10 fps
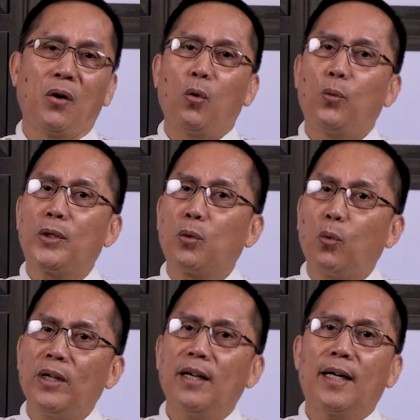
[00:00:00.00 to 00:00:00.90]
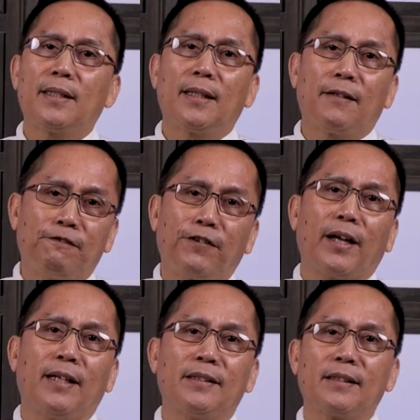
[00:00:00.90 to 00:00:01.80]
When we are
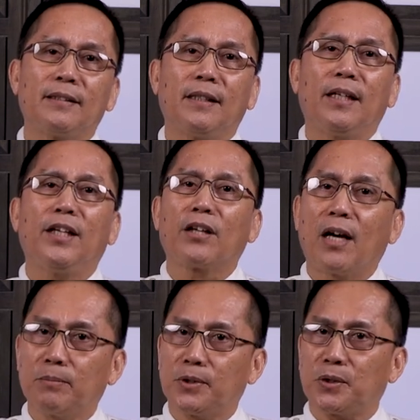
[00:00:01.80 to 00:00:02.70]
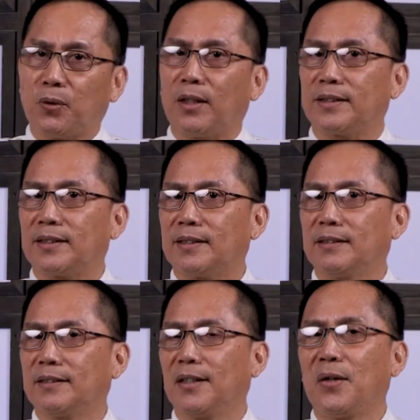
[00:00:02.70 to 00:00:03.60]
afraid, he comes to us.
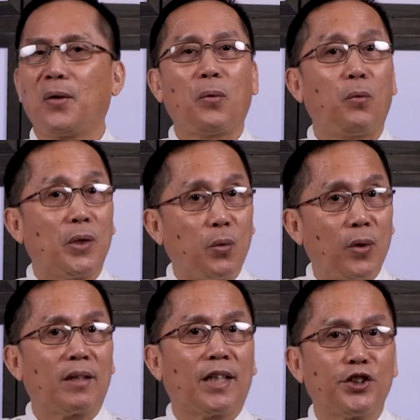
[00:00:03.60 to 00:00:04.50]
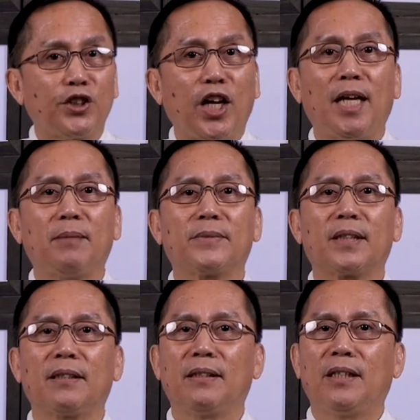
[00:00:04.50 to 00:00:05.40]
When we are ashamed,
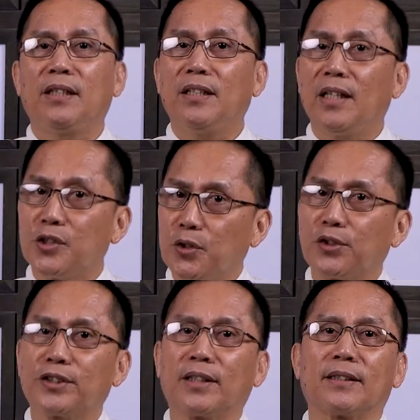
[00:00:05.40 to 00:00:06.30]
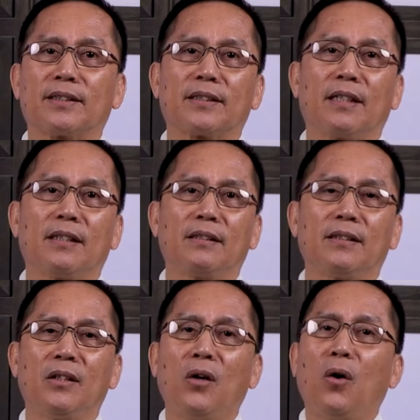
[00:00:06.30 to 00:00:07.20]
he assures us.
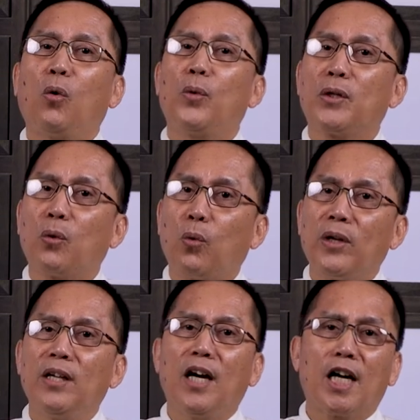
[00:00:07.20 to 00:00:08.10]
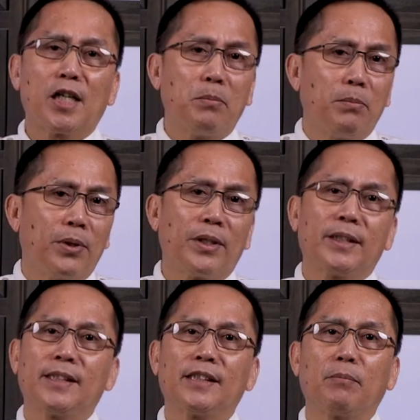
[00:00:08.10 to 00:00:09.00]
When we are
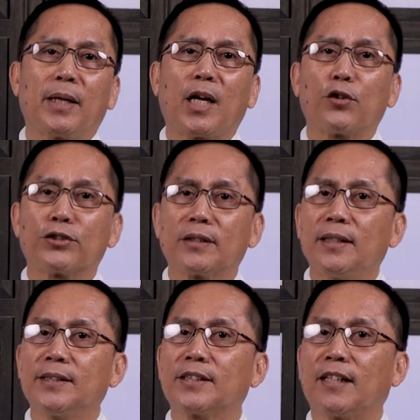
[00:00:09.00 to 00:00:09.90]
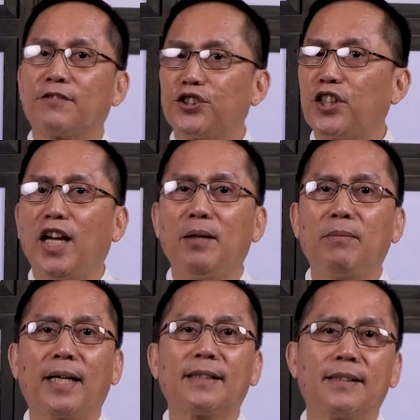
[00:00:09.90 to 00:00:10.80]
burdened by our sense of shame
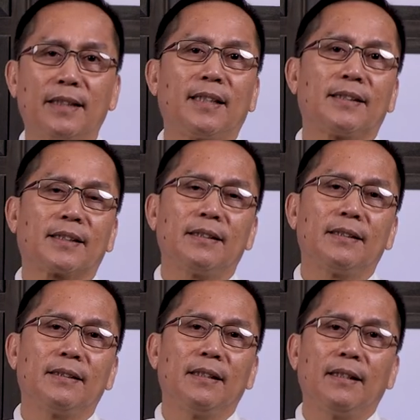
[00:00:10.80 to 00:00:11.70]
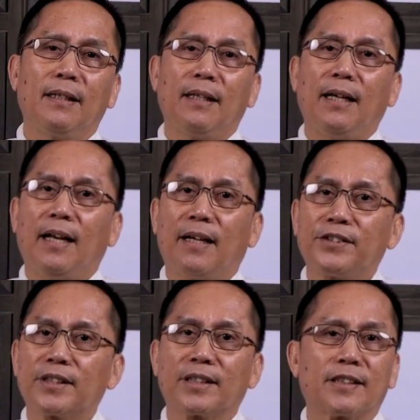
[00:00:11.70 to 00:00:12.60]
and guilt, he
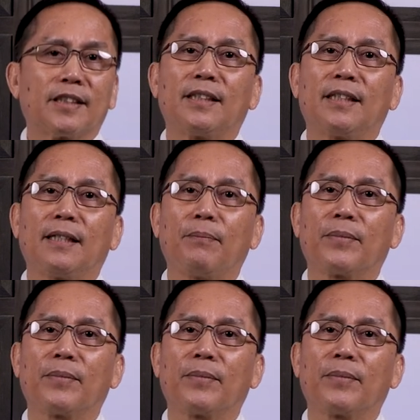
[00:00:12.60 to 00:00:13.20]
loves us still.